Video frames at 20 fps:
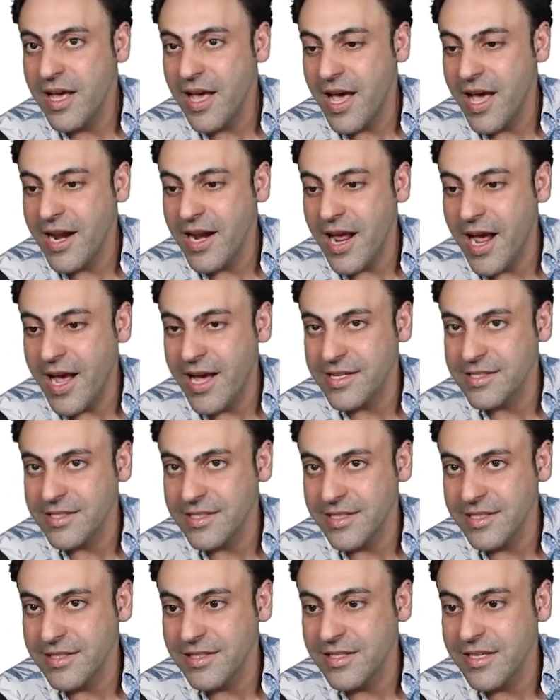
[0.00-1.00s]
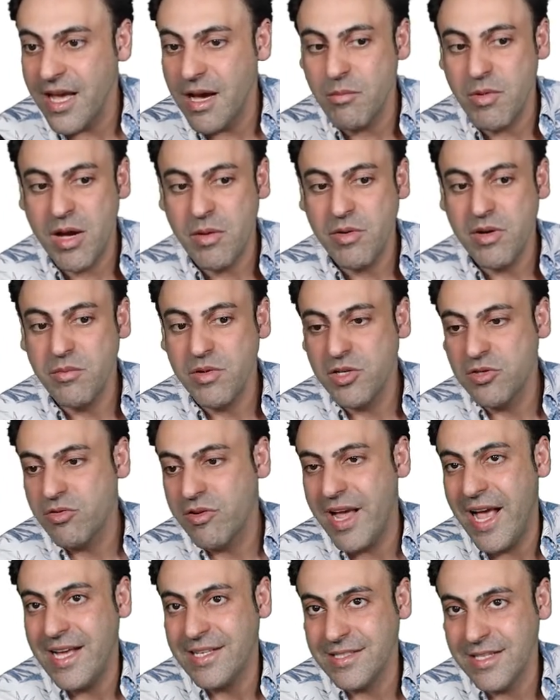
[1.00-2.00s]
and acid, gamma
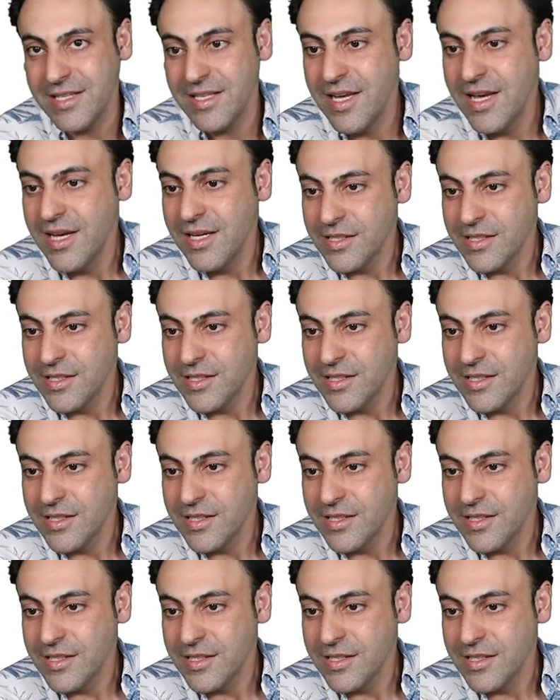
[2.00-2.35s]
aminobutyric acid.